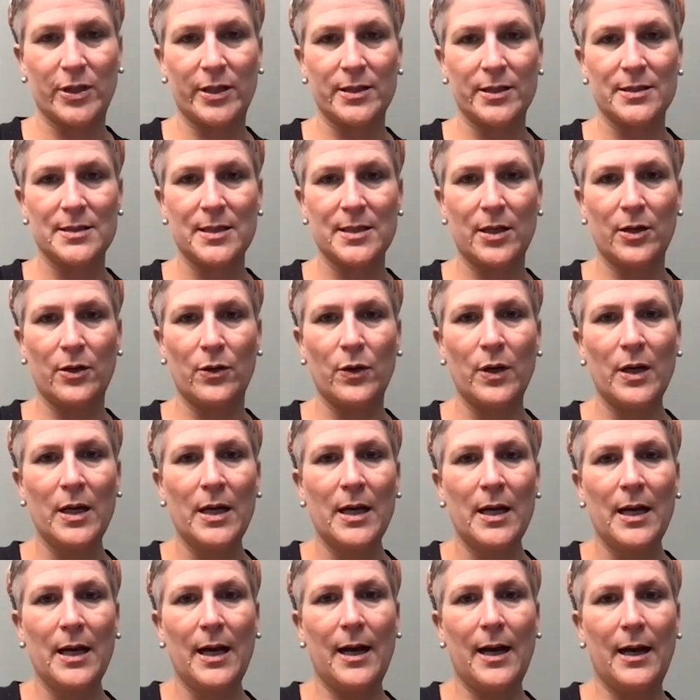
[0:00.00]
And so
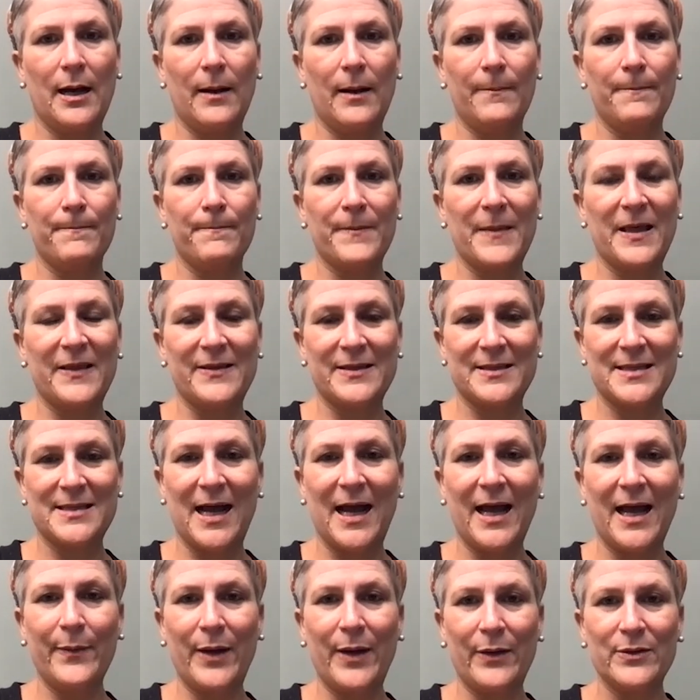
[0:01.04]
at the
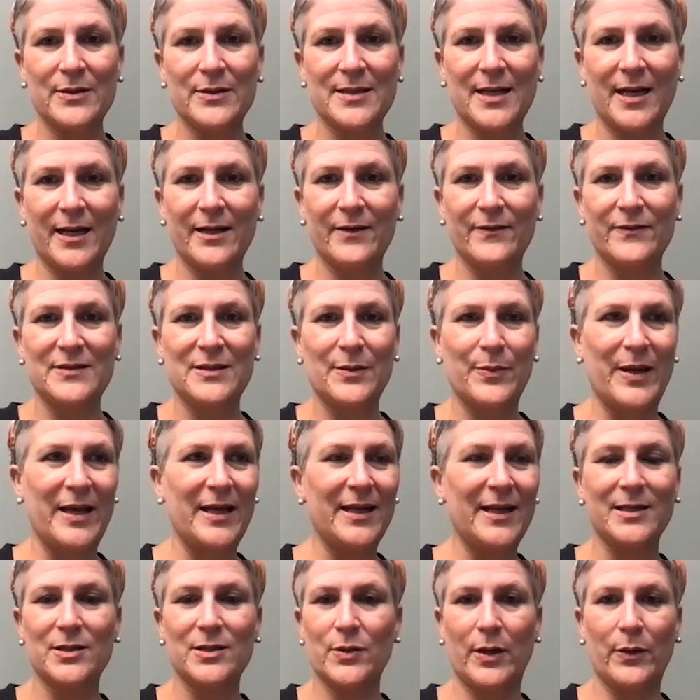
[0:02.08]
time I was kind of
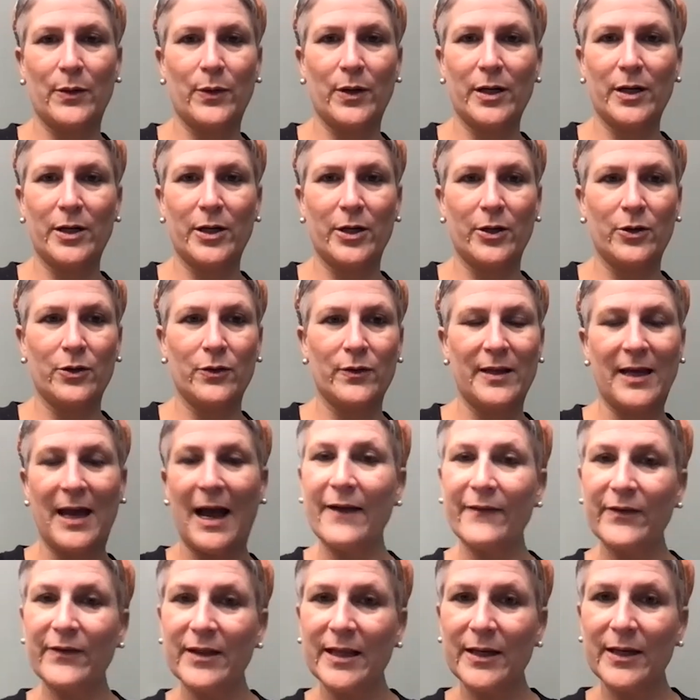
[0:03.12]
debating, do I want to go the
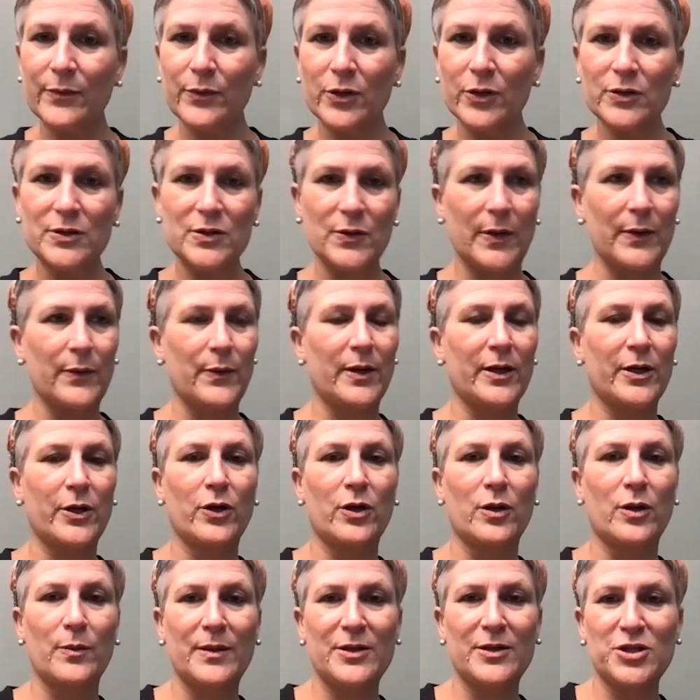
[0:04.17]
Ivy League route? Do I want to go to
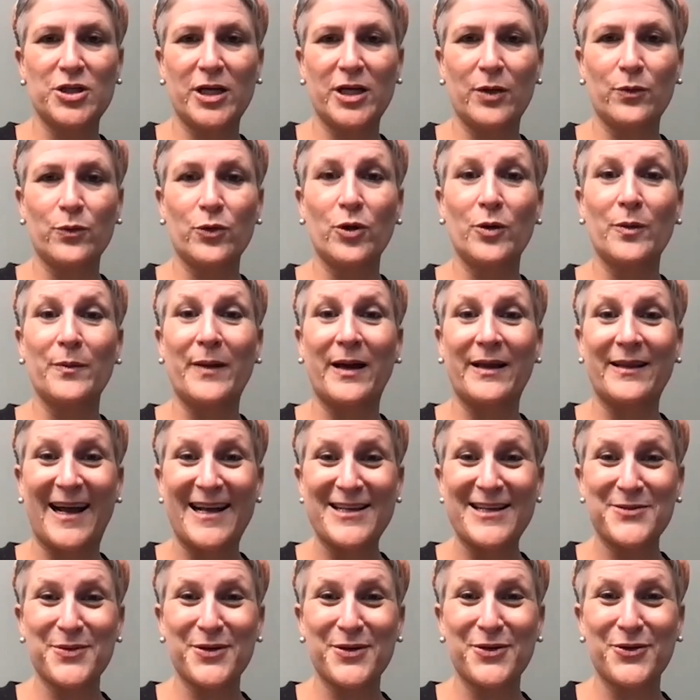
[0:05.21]
the Michigan route? My
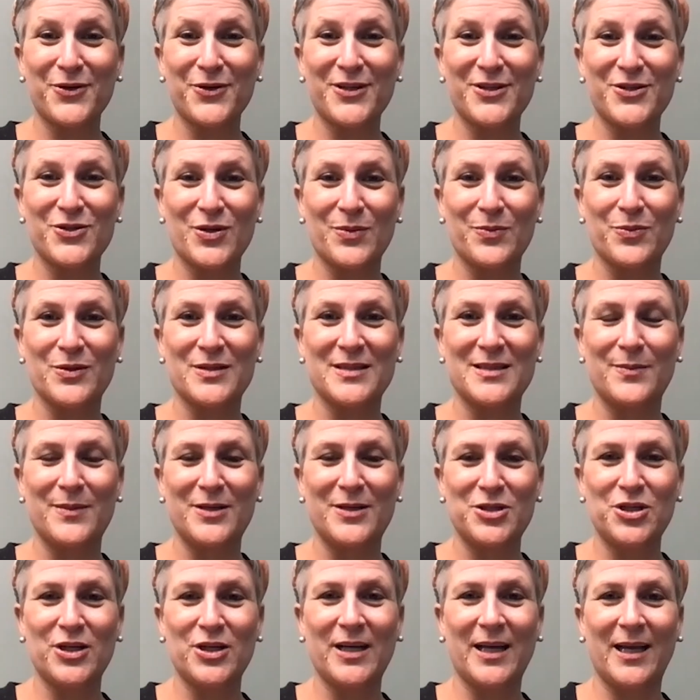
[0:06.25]
last recruiting trip was to
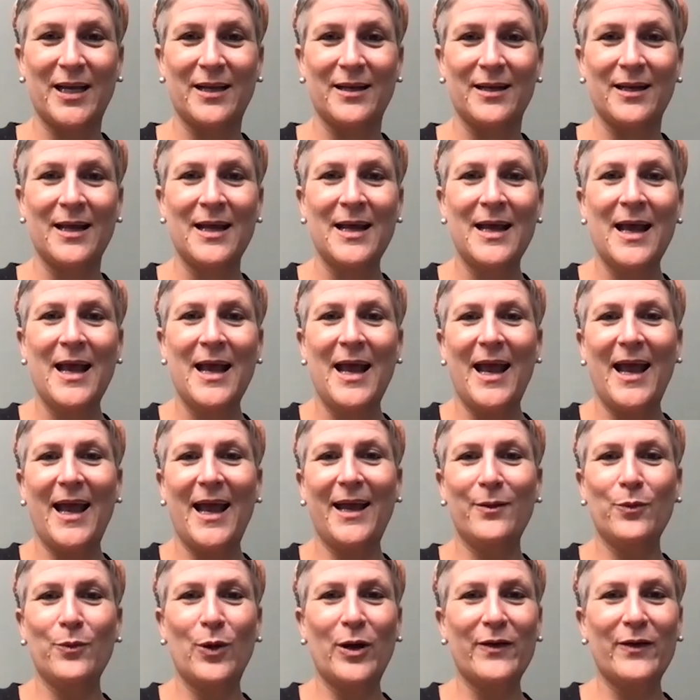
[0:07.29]
Michigan,
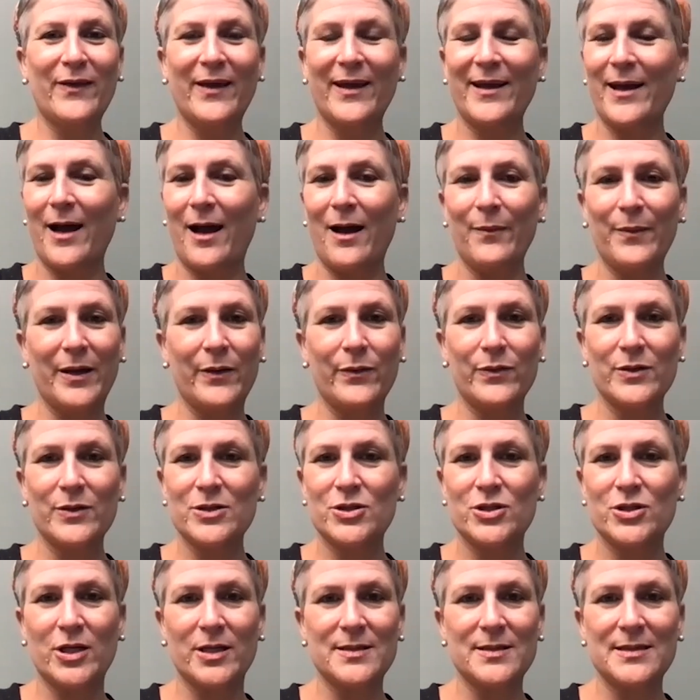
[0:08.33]
and where they got me was
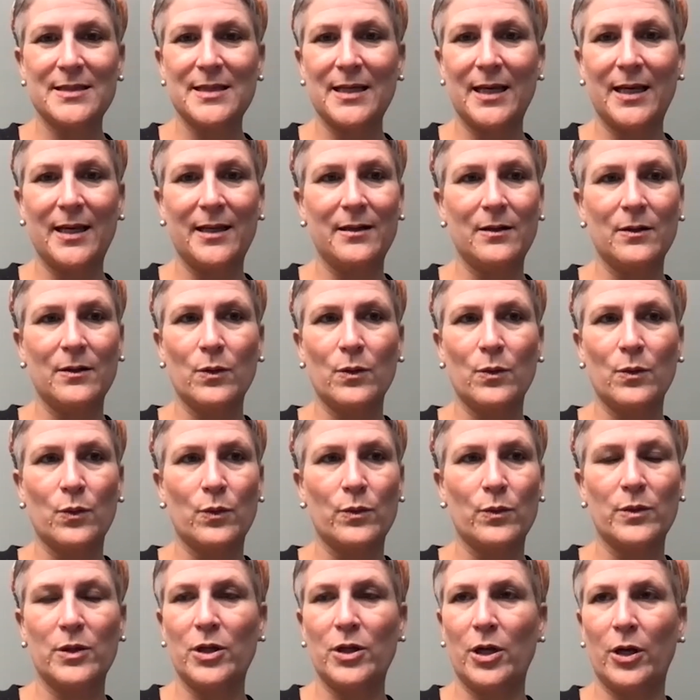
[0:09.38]
just in,
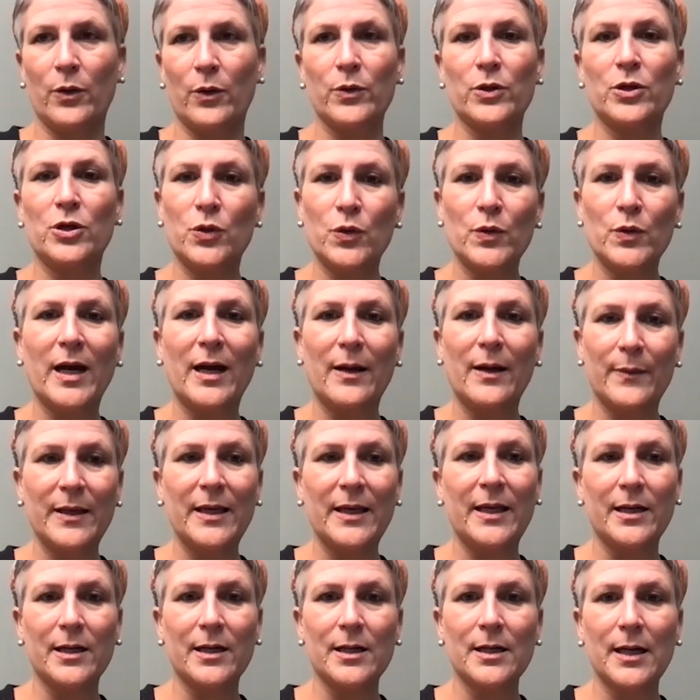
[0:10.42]
you come
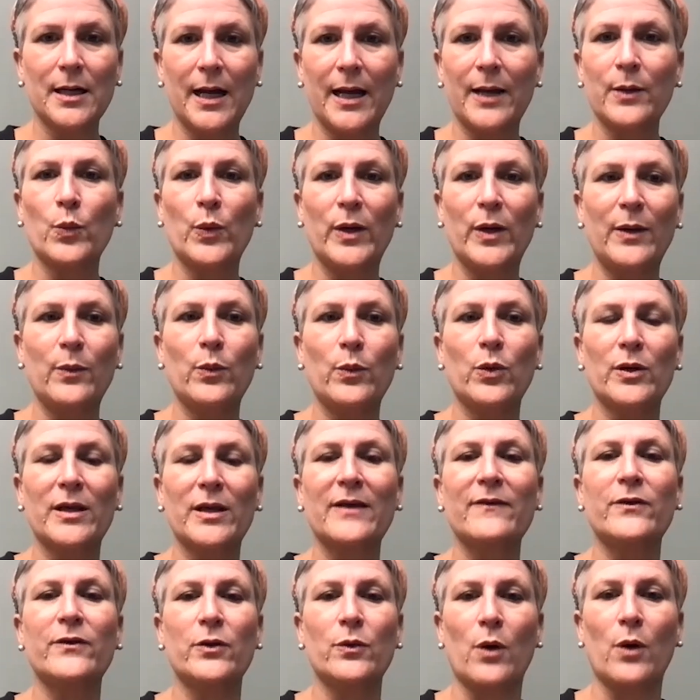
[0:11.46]
here and we will
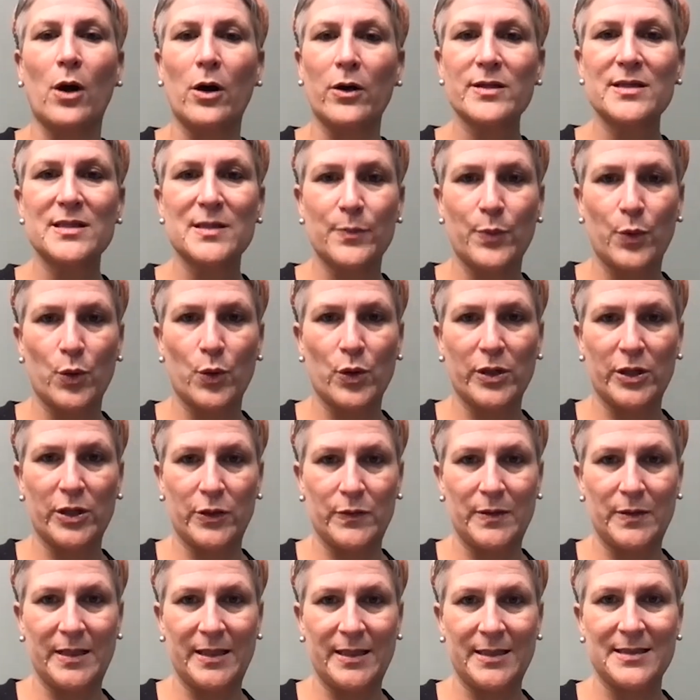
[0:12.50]
give you all the support you
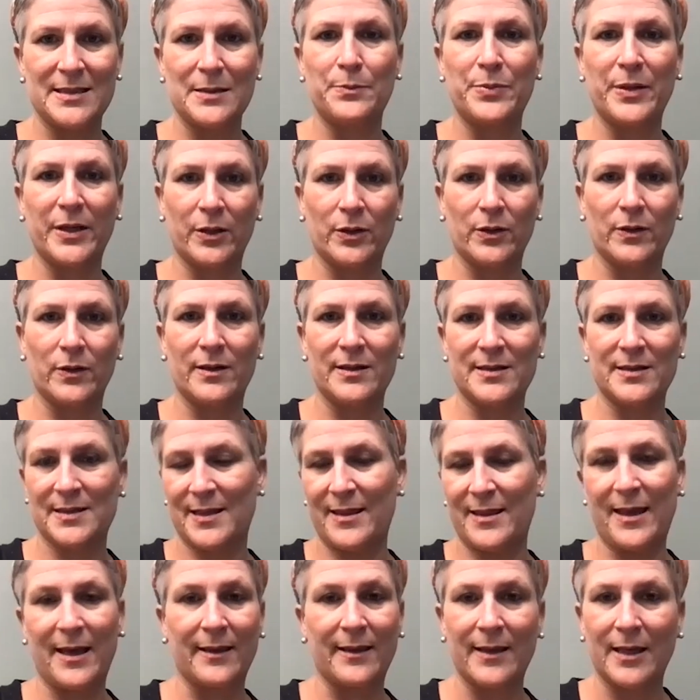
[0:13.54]
need to build this
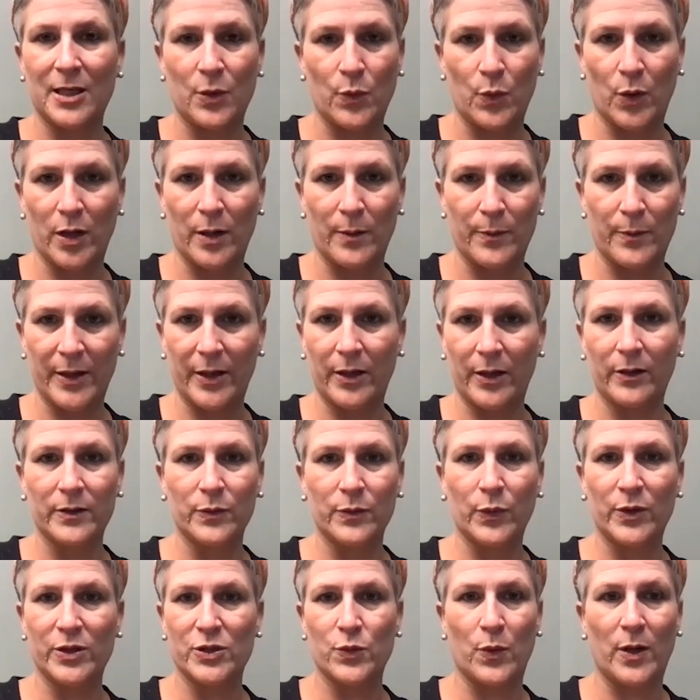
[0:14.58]
thing that you want to build,
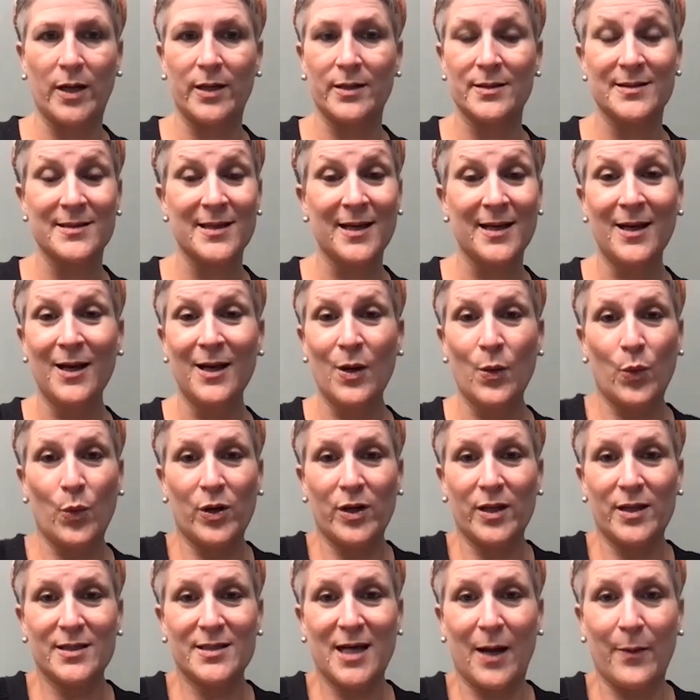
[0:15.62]
which was one
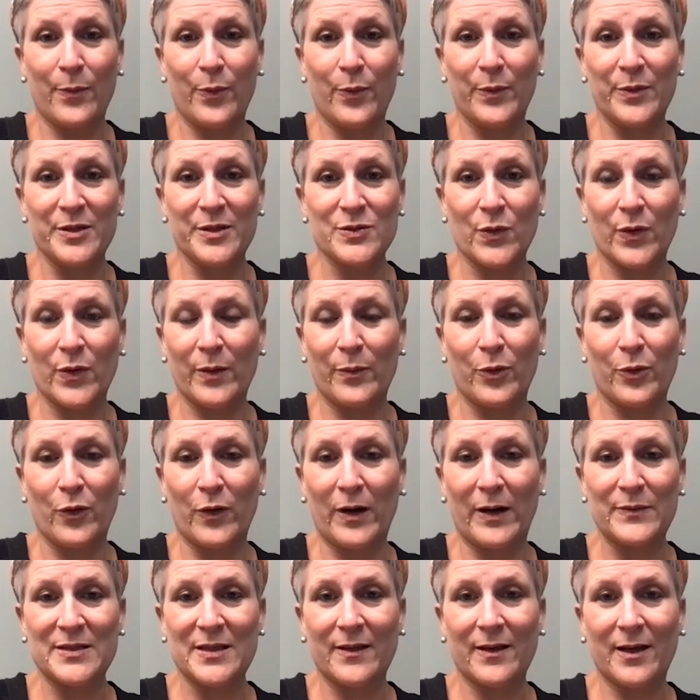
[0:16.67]
of the top women's rowing
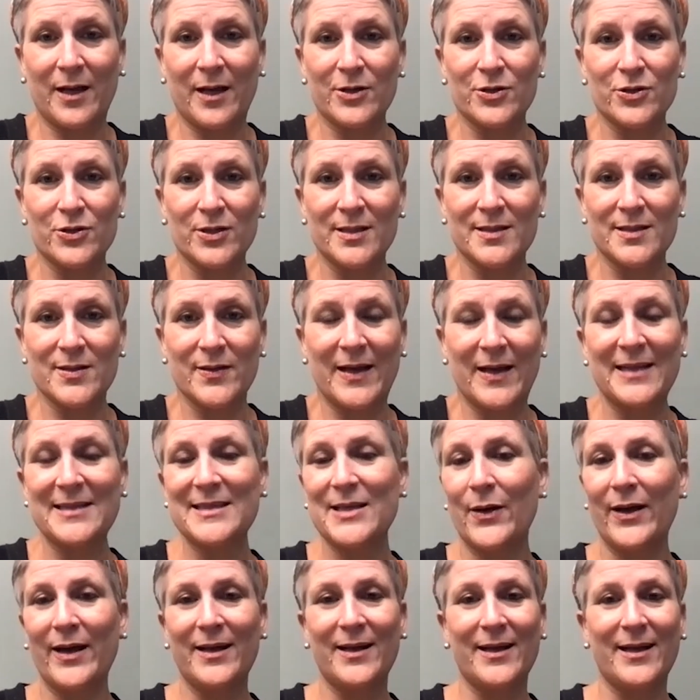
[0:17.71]
programs in the country. So that's
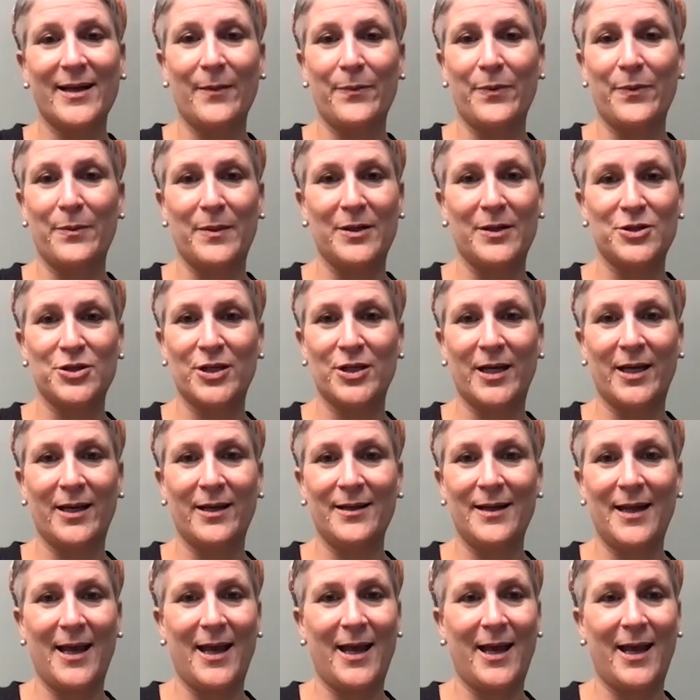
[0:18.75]
how I ended up at
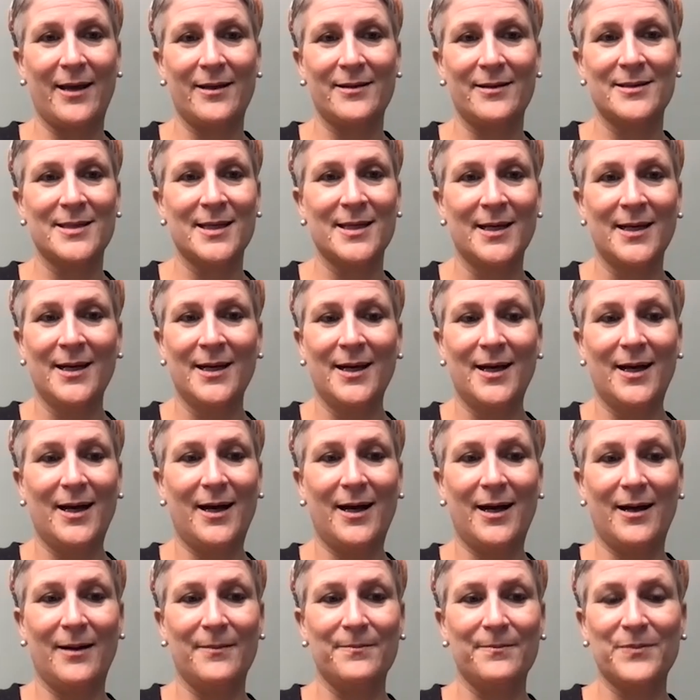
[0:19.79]
Michigan, and
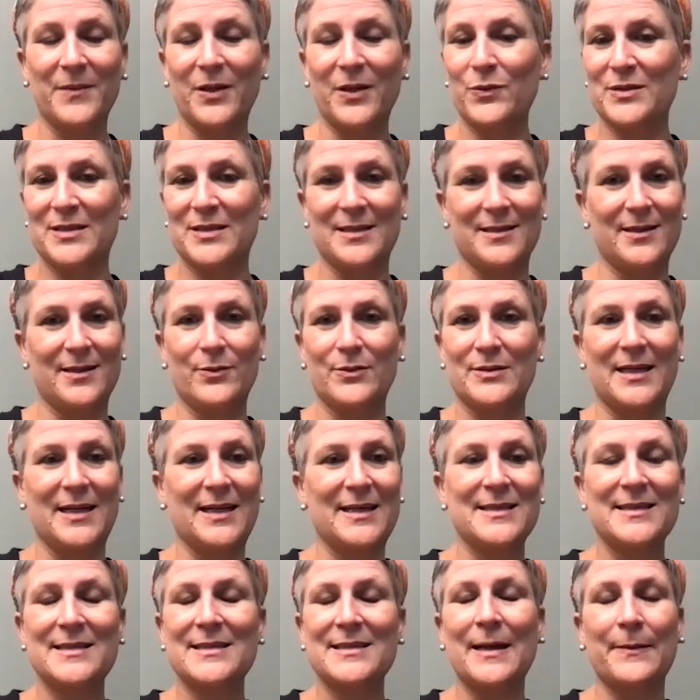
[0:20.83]
it was an
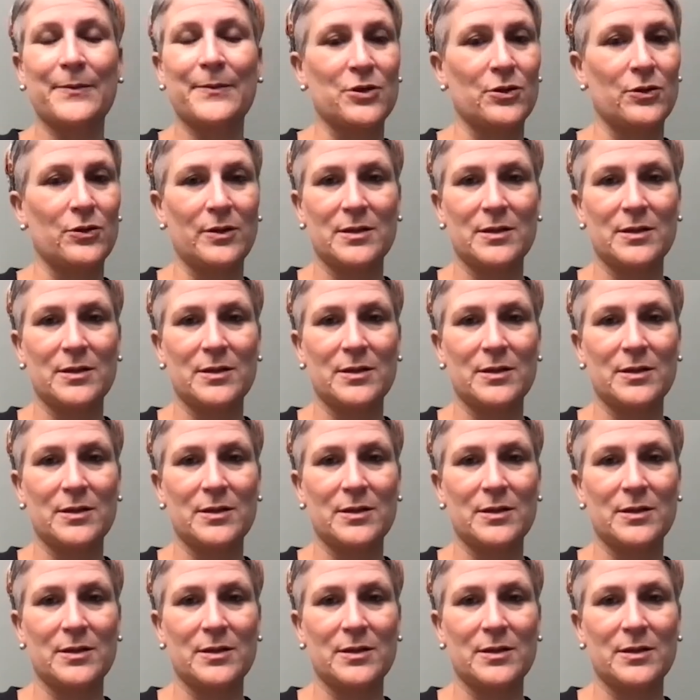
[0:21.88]
exceptional